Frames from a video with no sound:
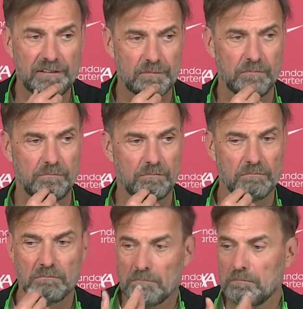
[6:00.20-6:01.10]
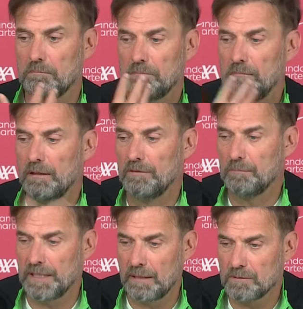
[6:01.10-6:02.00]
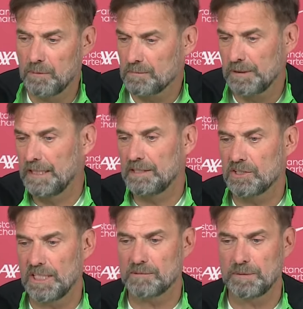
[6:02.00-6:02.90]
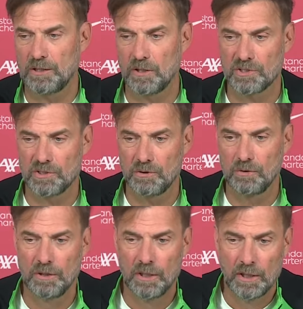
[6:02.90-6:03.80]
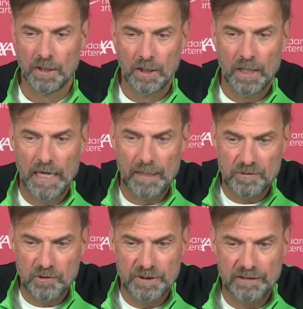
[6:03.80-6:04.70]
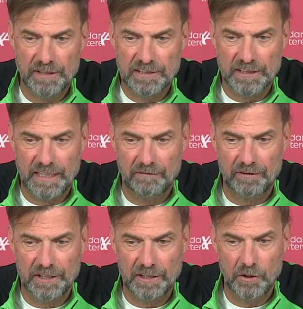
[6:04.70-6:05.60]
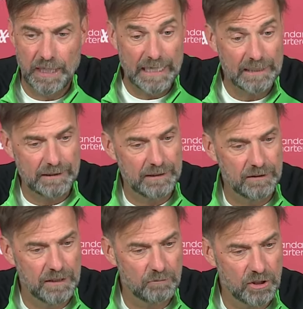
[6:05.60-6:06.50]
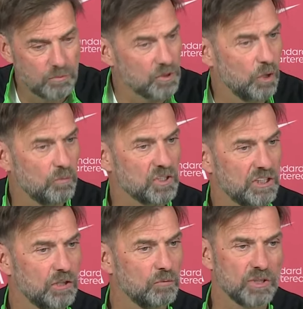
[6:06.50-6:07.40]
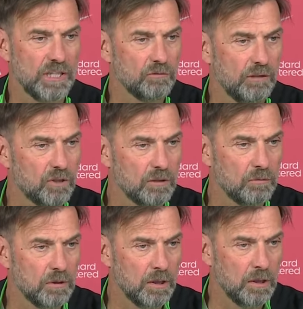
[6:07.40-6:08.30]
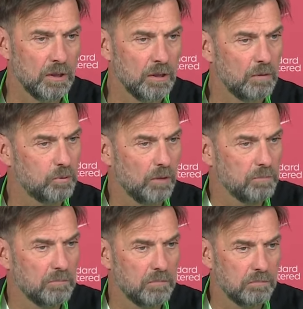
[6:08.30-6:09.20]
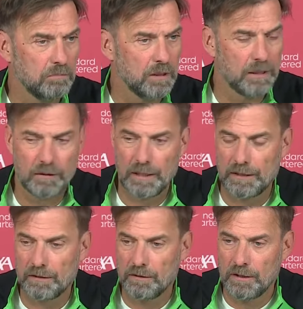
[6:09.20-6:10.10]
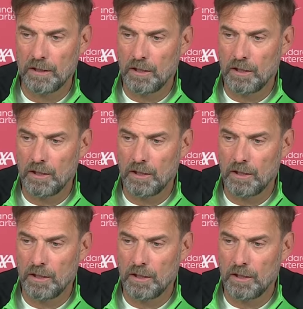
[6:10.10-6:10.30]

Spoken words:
it becomes possible, then it's just because you absolutely invested everything you had, and that's what I always did, and it was never a problem. And